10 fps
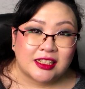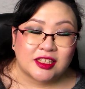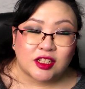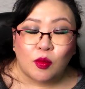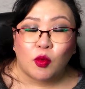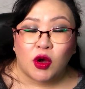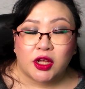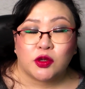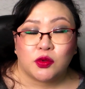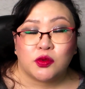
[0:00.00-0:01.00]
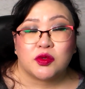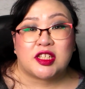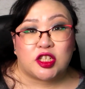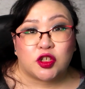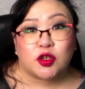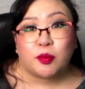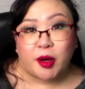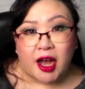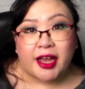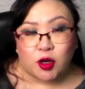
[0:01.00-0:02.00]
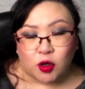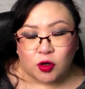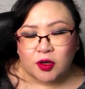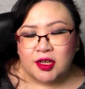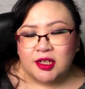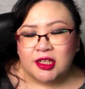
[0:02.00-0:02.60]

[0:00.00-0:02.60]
someone who's nearby her,